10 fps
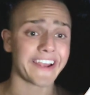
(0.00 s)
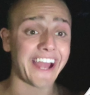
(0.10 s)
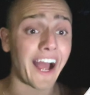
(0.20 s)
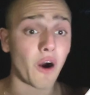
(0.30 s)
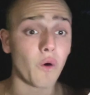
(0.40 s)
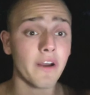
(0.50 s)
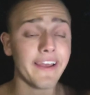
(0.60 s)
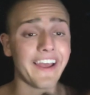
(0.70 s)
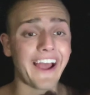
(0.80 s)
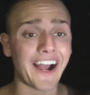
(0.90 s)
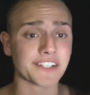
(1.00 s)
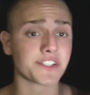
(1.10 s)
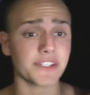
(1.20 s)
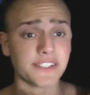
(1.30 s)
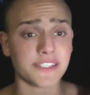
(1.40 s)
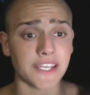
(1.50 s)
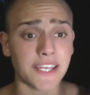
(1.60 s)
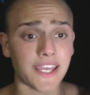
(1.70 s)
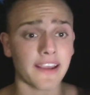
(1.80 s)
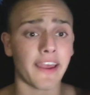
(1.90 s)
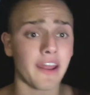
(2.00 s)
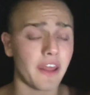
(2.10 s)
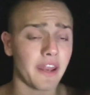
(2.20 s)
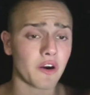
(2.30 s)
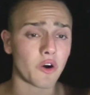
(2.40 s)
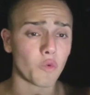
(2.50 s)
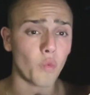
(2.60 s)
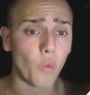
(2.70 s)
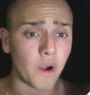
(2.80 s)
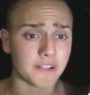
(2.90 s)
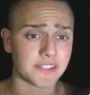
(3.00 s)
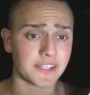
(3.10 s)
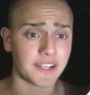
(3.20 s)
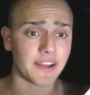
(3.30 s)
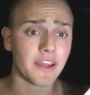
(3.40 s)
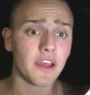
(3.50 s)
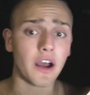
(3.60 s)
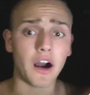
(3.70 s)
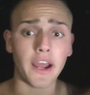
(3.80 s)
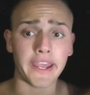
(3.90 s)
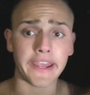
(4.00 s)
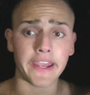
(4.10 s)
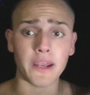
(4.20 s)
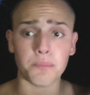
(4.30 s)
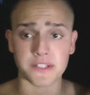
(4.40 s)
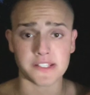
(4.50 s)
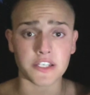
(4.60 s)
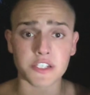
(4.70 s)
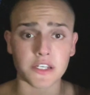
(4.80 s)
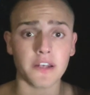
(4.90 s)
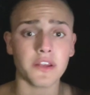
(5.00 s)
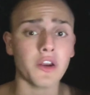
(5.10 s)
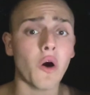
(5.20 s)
out actually seeking and are wanting a position.